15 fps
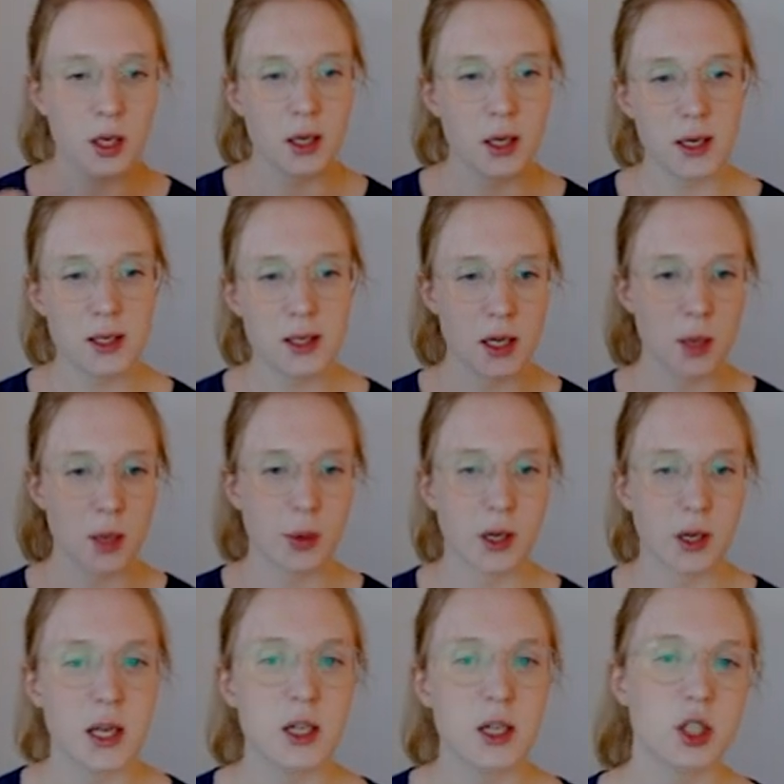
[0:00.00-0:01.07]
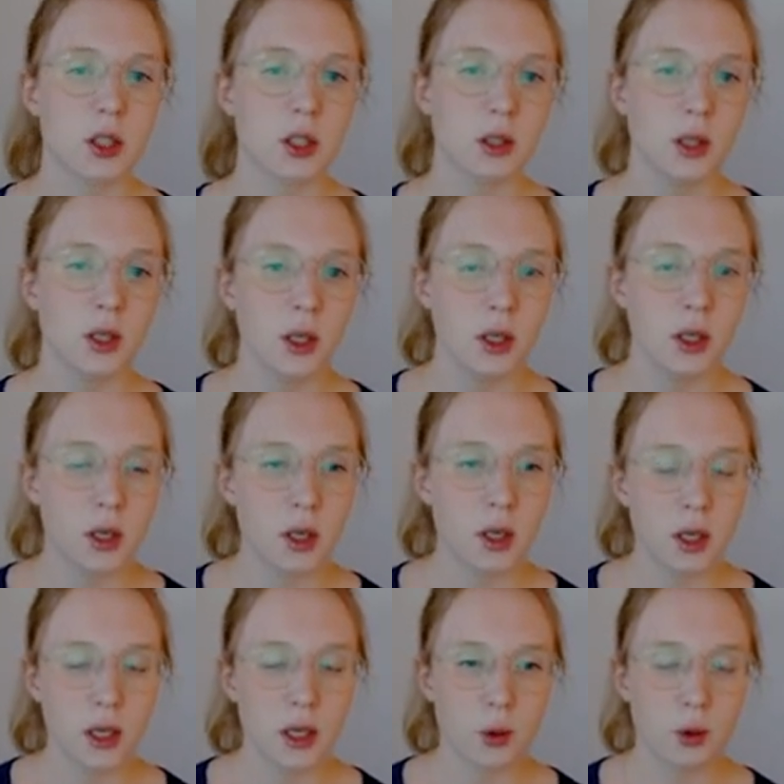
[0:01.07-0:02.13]
easy application uh,
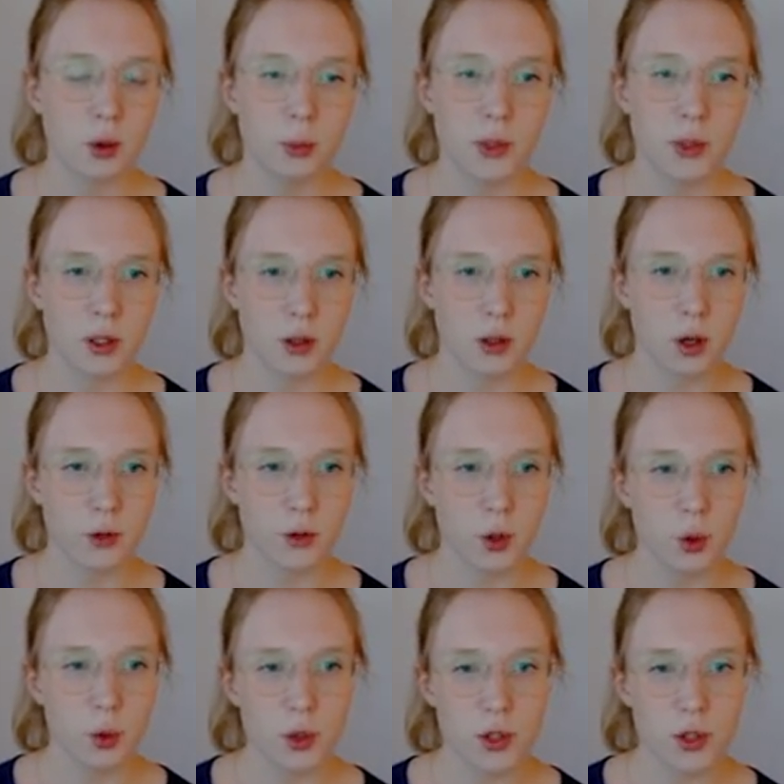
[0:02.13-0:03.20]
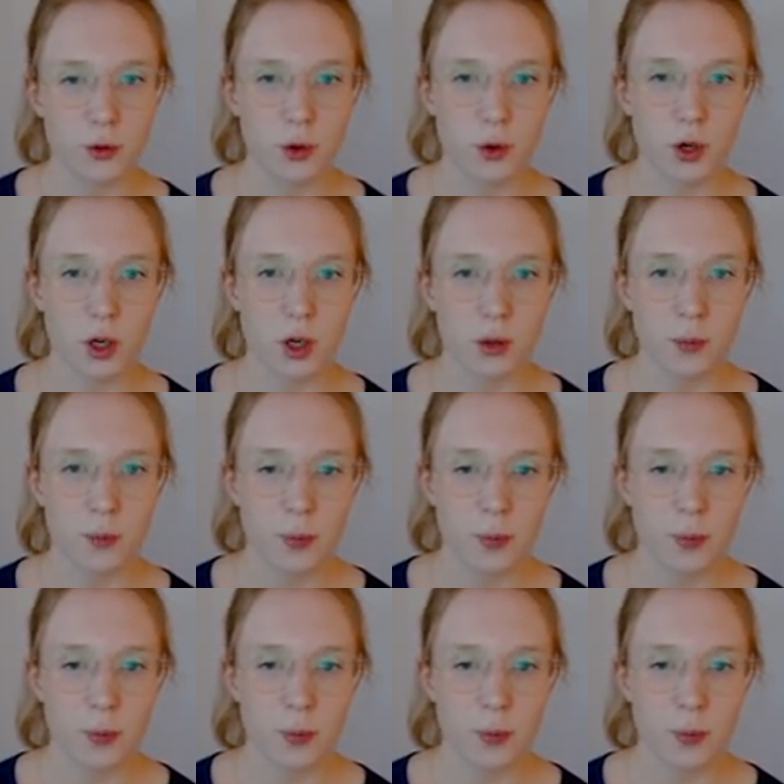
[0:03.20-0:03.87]
that could be a lot of use for